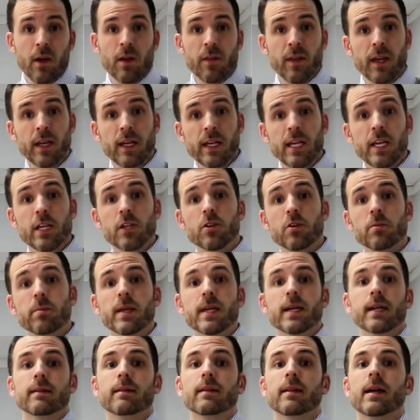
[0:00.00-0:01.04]
They need to
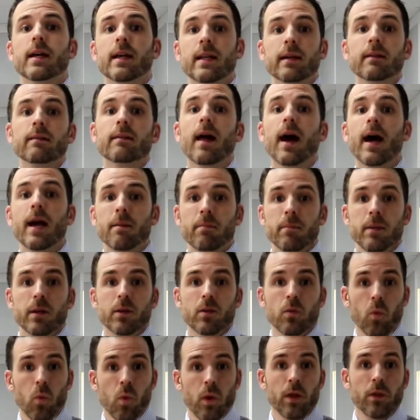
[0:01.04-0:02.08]
be in
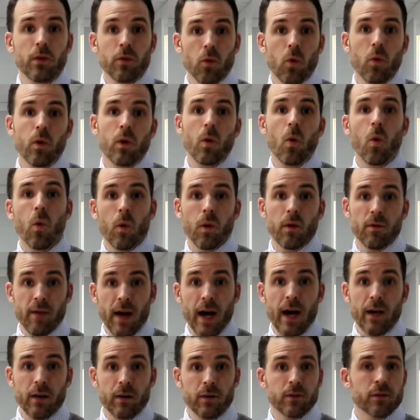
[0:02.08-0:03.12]
alignment with your core
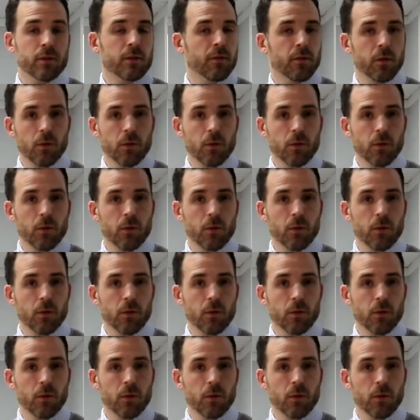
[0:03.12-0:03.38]
values.